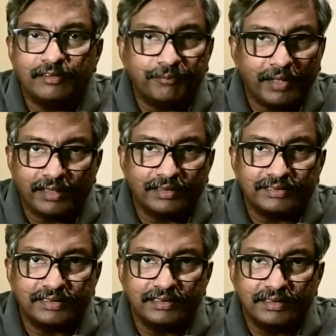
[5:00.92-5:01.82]
the
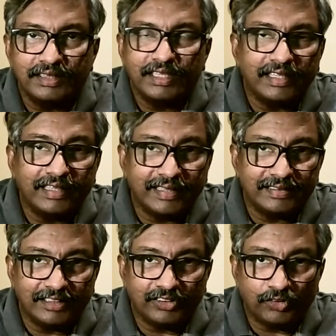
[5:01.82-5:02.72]
past
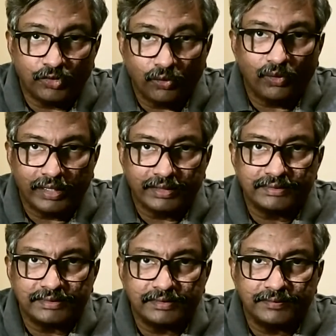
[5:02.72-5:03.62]
get in your
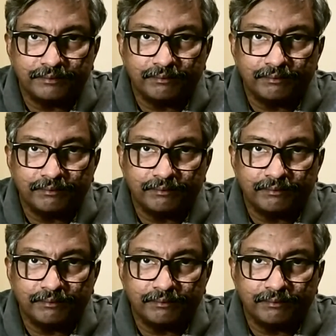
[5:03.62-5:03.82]
eyes.